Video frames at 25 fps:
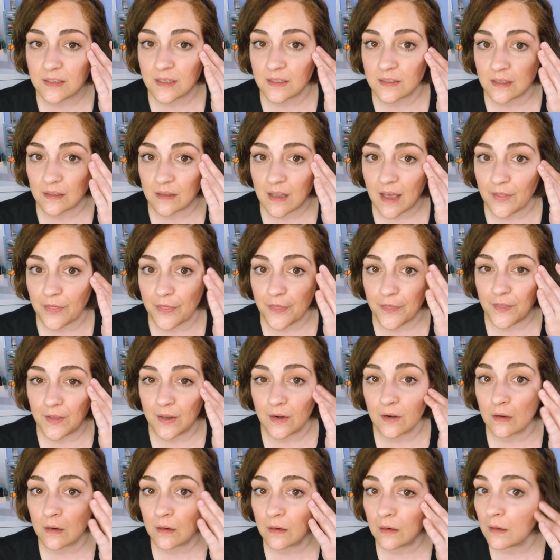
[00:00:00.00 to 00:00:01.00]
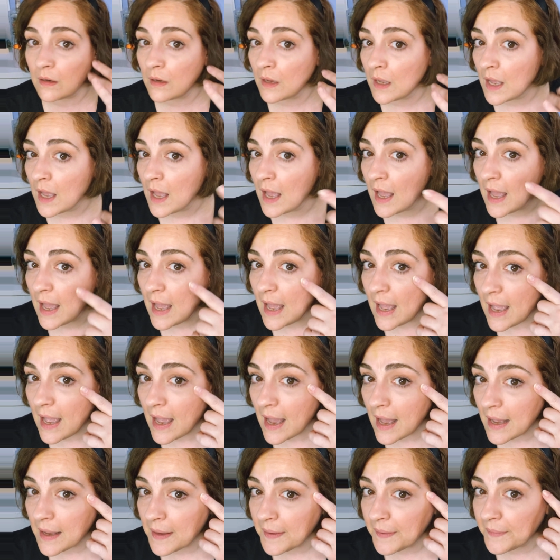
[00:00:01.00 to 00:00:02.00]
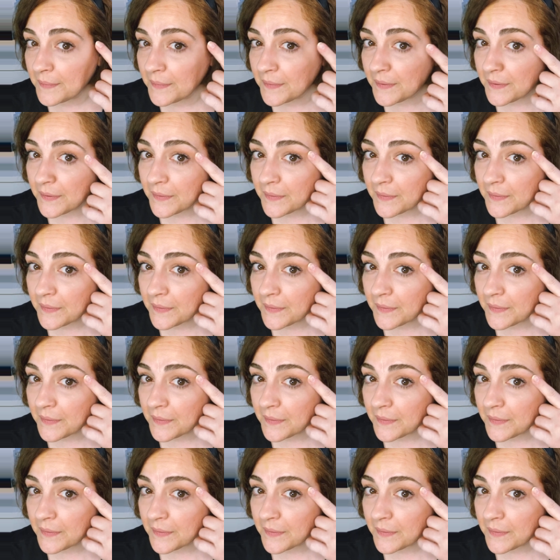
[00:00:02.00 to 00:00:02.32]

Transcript: It's a lot thinner and